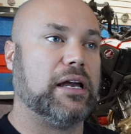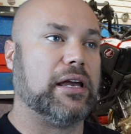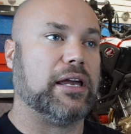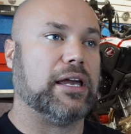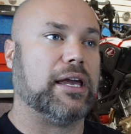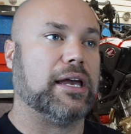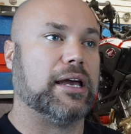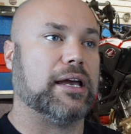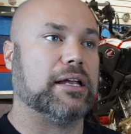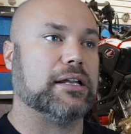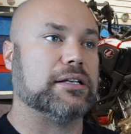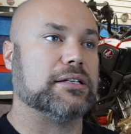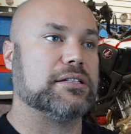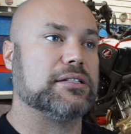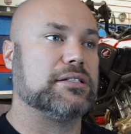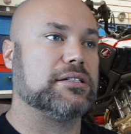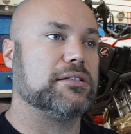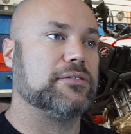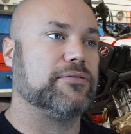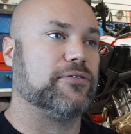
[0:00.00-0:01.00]
And
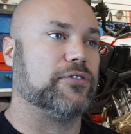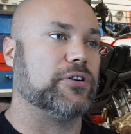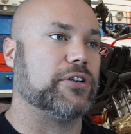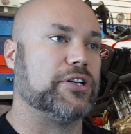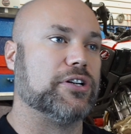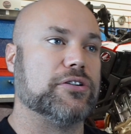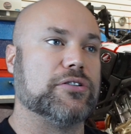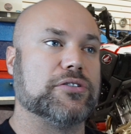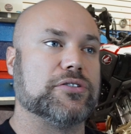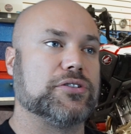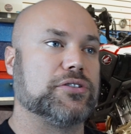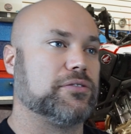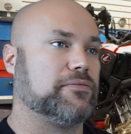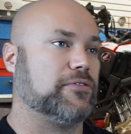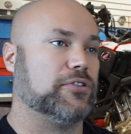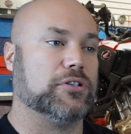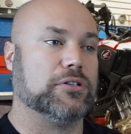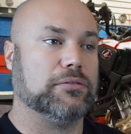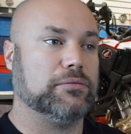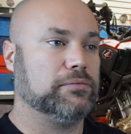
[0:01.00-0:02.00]
for
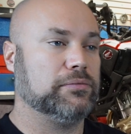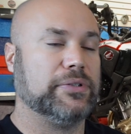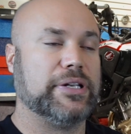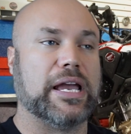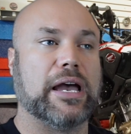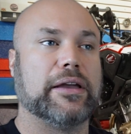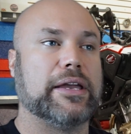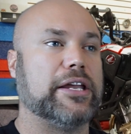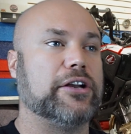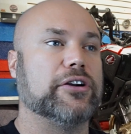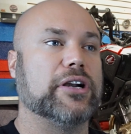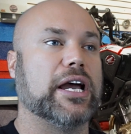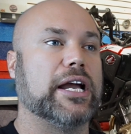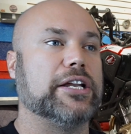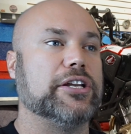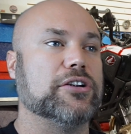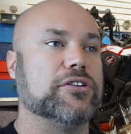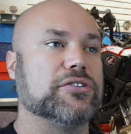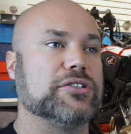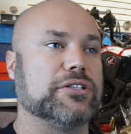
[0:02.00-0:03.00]
8 or
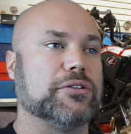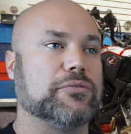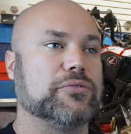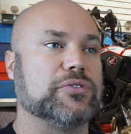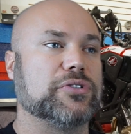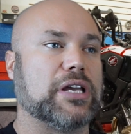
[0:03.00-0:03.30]
9 years,